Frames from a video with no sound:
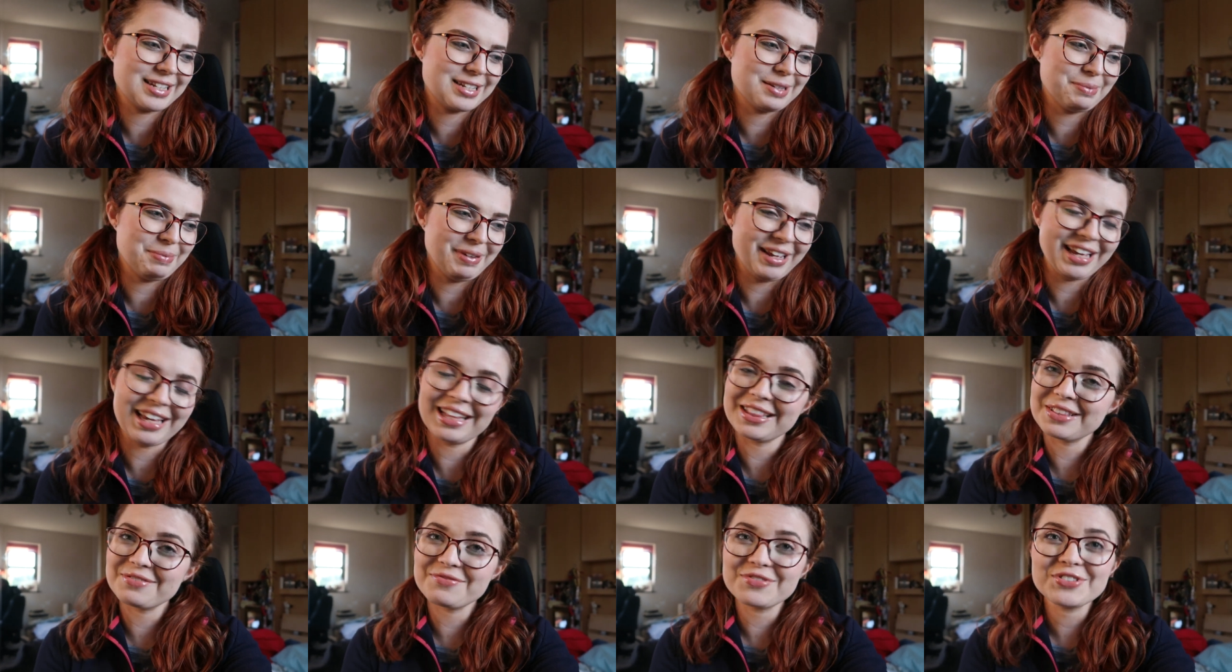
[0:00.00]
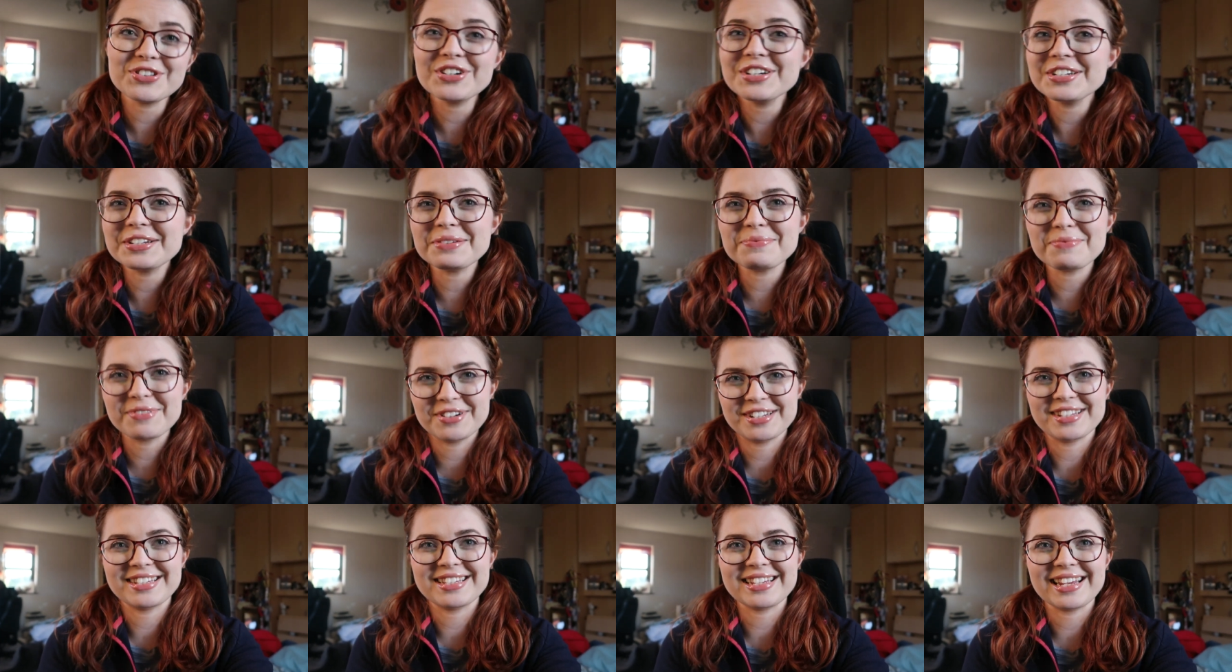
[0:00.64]
to being the Voyager
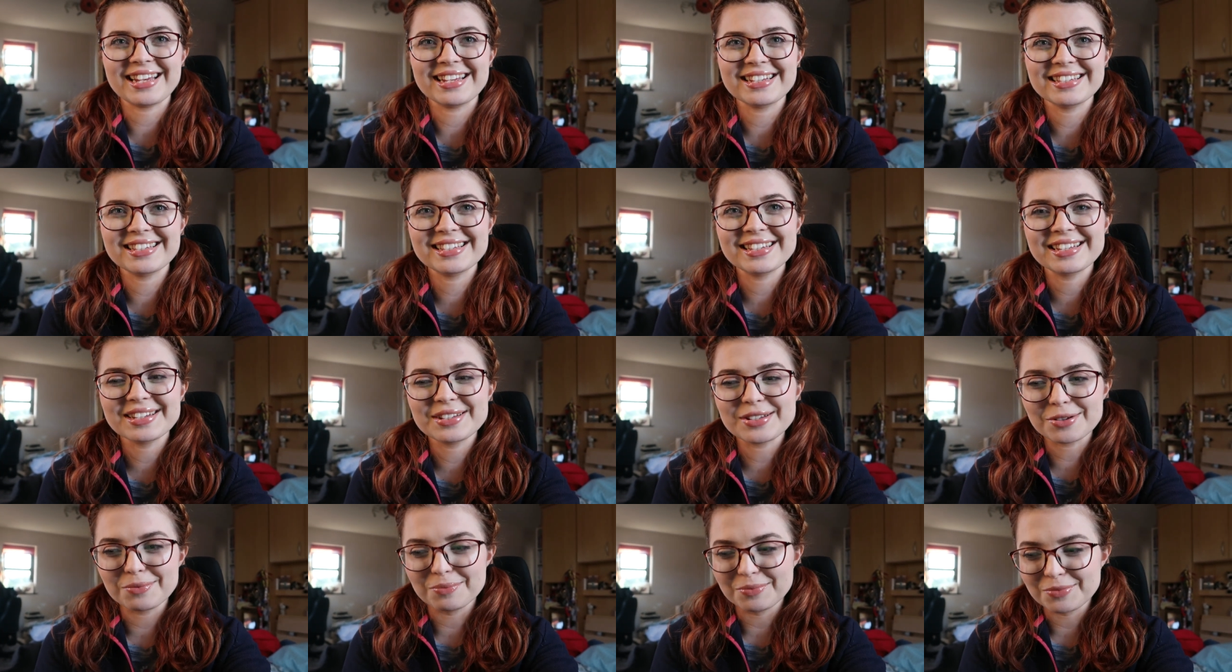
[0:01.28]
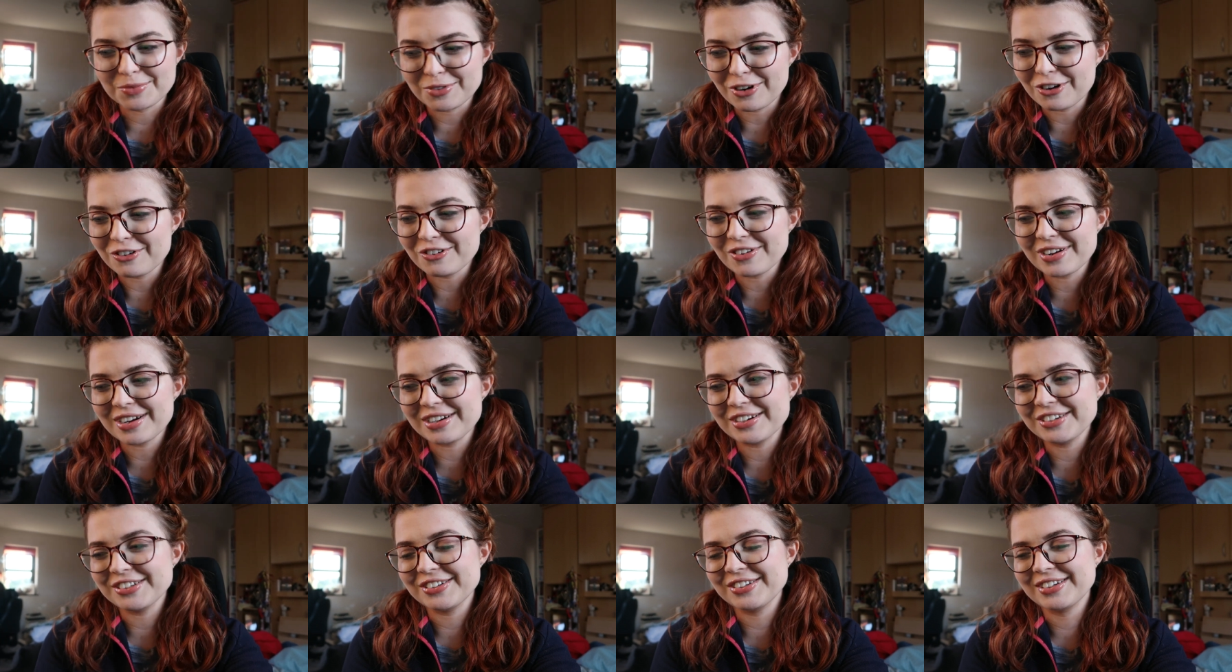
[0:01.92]
Princess
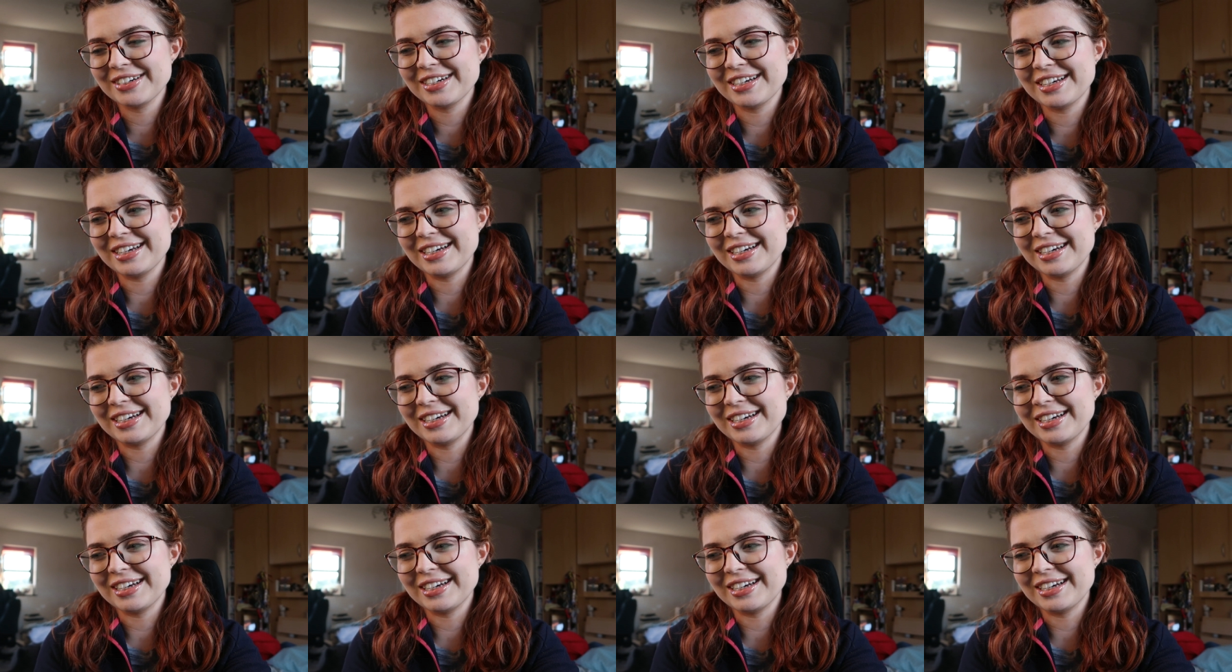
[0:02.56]
tomorrow.